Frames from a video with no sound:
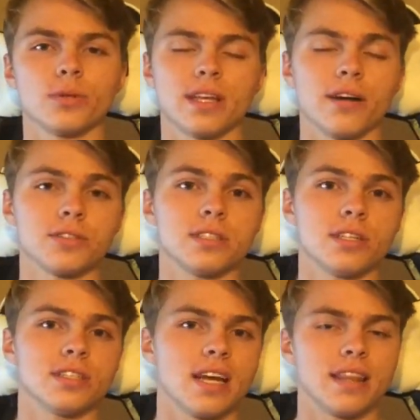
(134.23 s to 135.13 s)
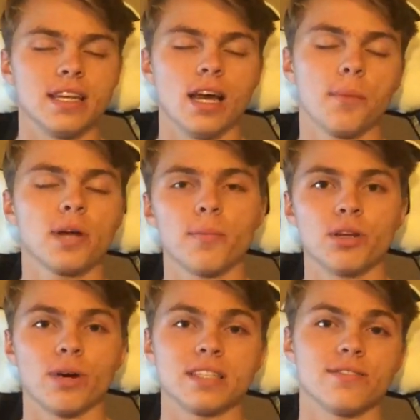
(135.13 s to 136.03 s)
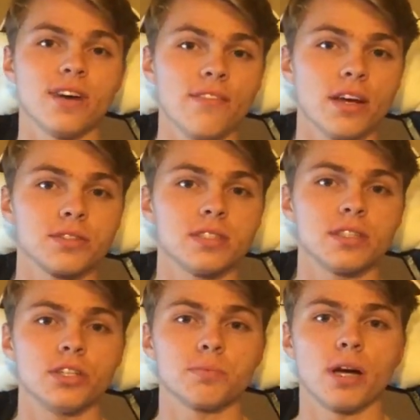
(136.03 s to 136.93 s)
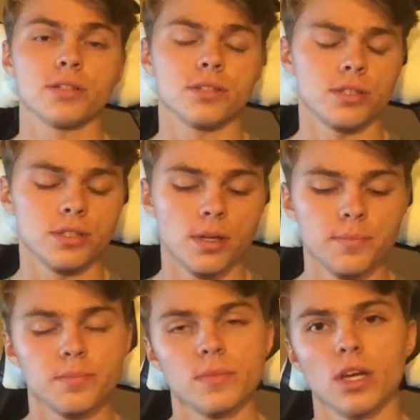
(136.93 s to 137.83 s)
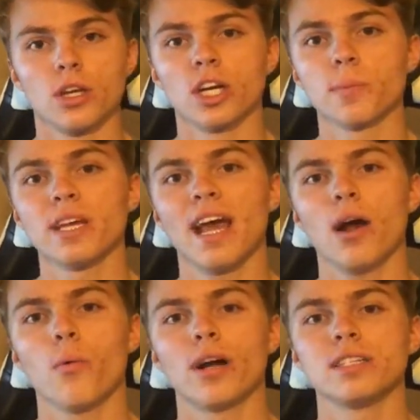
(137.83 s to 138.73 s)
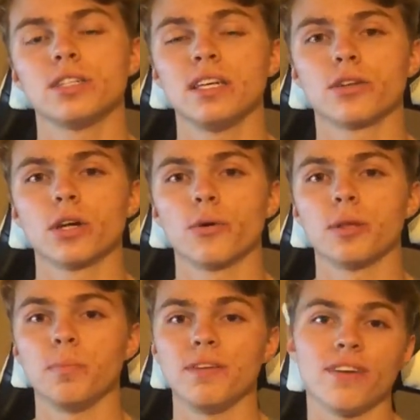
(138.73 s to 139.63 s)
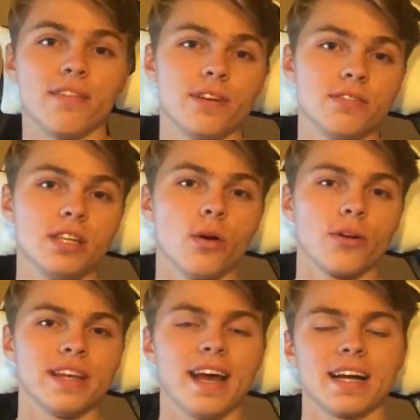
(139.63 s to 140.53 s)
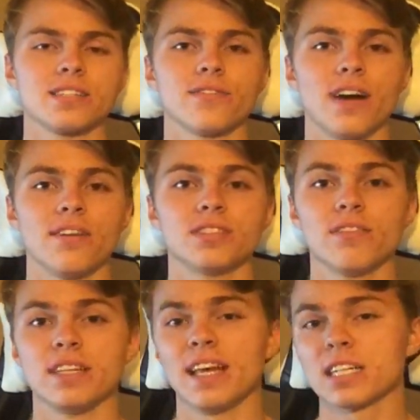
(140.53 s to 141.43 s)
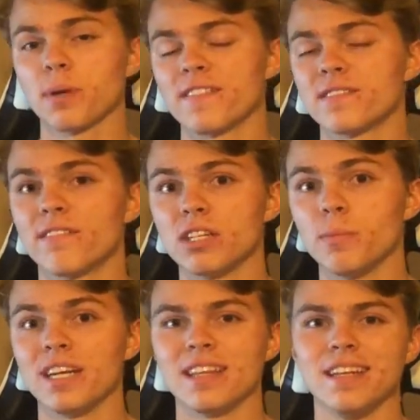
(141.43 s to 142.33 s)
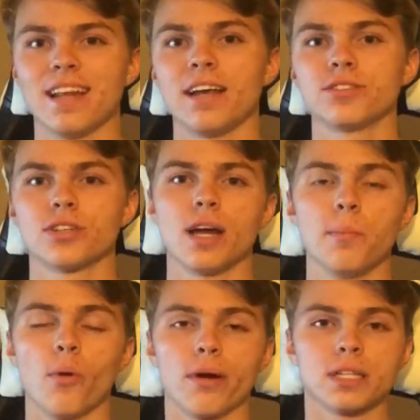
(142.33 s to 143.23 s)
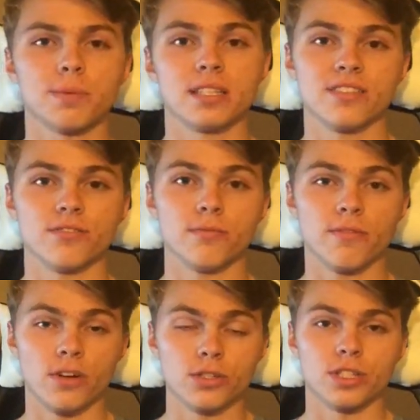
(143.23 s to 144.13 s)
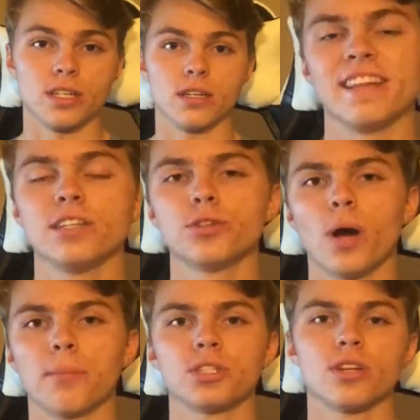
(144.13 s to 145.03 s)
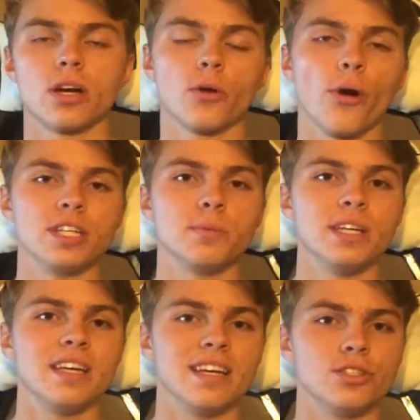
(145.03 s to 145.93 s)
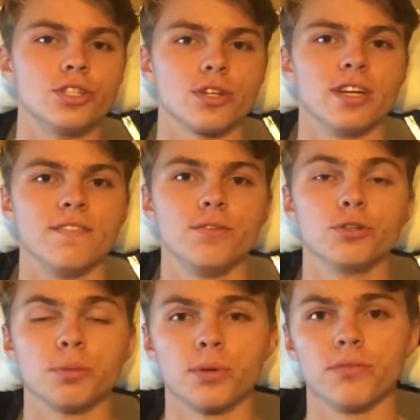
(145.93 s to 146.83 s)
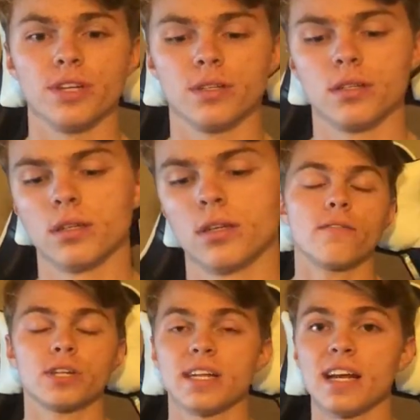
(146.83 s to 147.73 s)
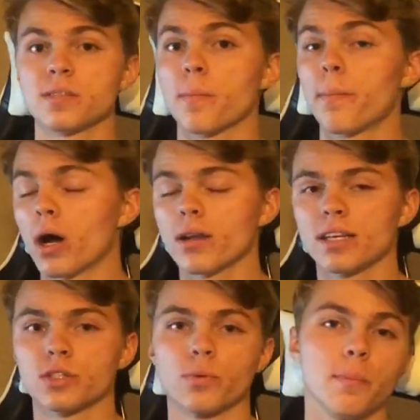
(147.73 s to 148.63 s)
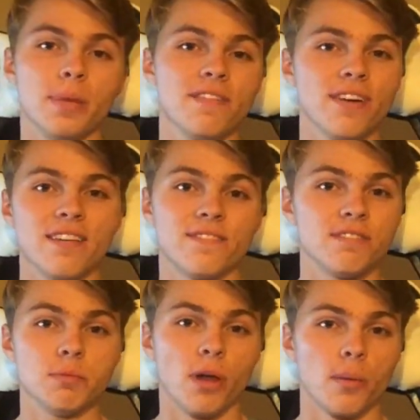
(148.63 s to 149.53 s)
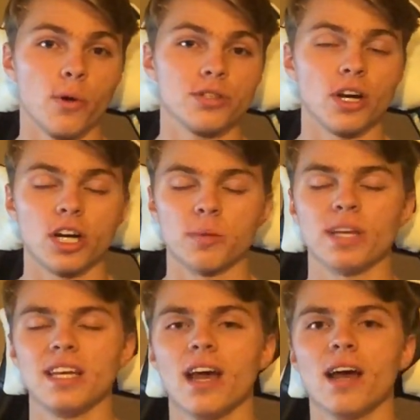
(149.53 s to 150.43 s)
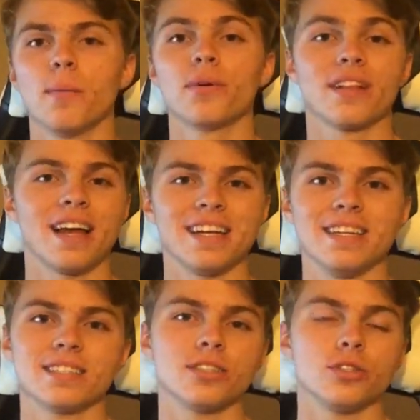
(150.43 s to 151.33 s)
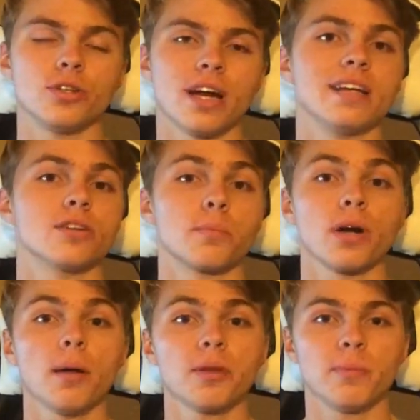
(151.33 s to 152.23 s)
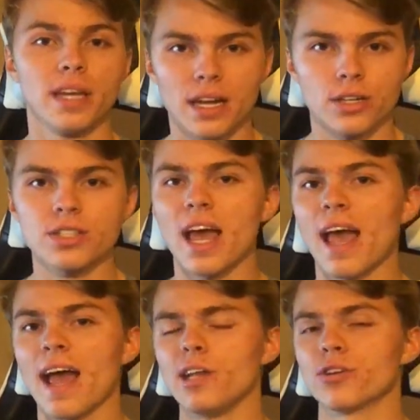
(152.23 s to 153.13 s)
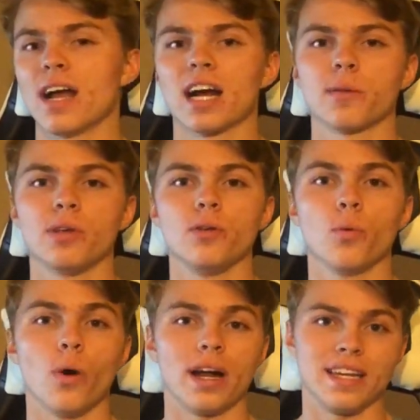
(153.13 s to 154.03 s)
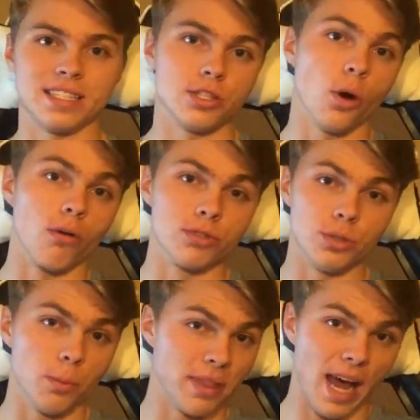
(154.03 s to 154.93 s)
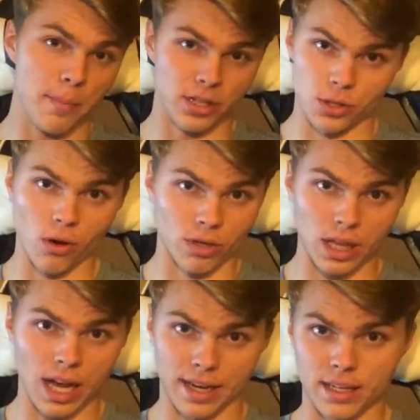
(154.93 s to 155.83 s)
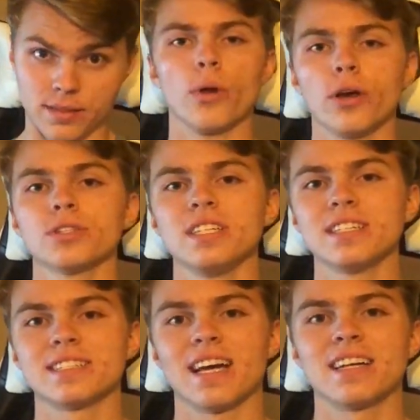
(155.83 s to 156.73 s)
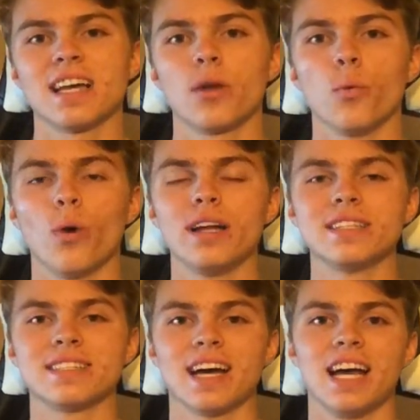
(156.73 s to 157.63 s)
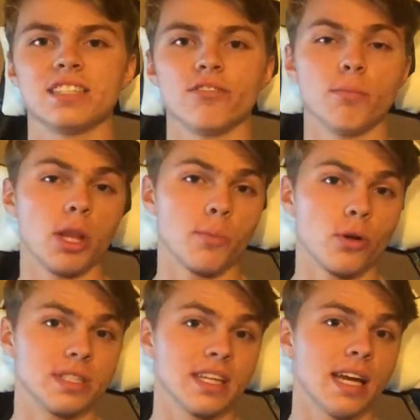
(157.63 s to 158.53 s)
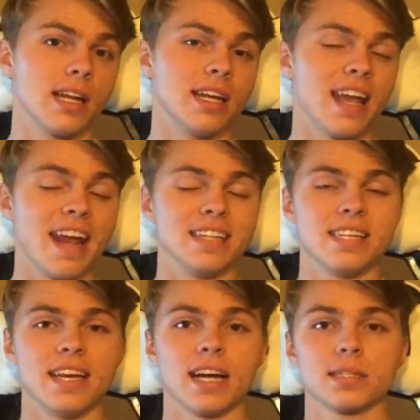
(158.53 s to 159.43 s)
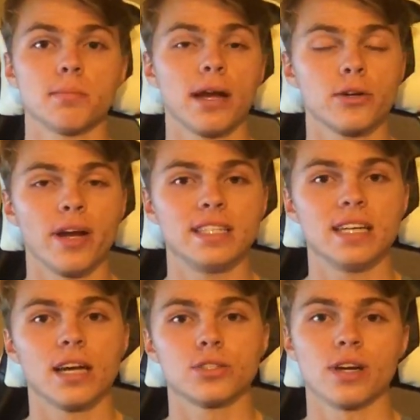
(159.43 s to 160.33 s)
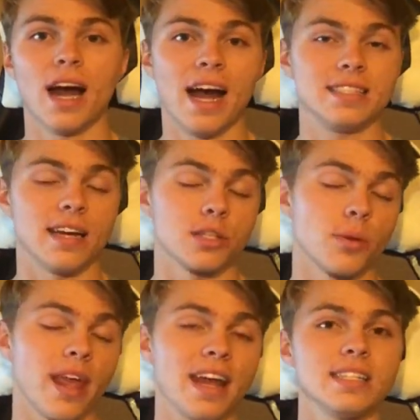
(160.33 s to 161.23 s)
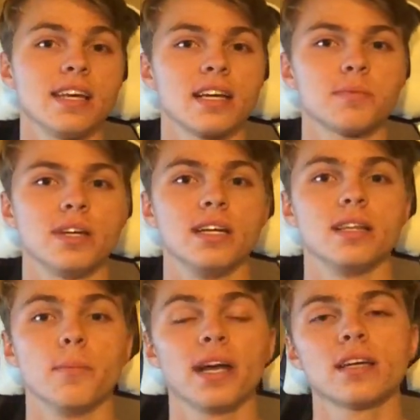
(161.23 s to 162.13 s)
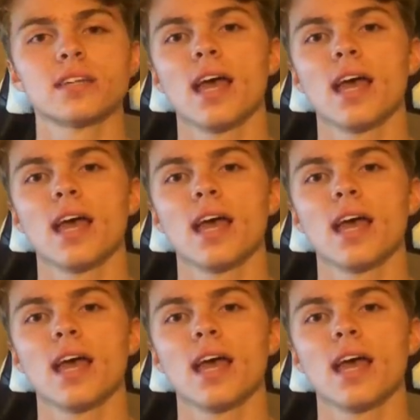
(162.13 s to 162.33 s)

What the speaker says: 3000 series and the upcoming Ryzen 5000 series processors, you're going to be wanting to either go with the B550 or the X570, the X570 being the nicer and more expensive version. These 2 options are going to be ensuring future-proofing. For today's part list, the B550 motherboards are going to be plenty since you guys are probably beginners and you're not going to be wanting to do that much overclocking. We also need to decide on what size motherboard to get, an ATX, micro ATX, or ITX, with ATX being the biggest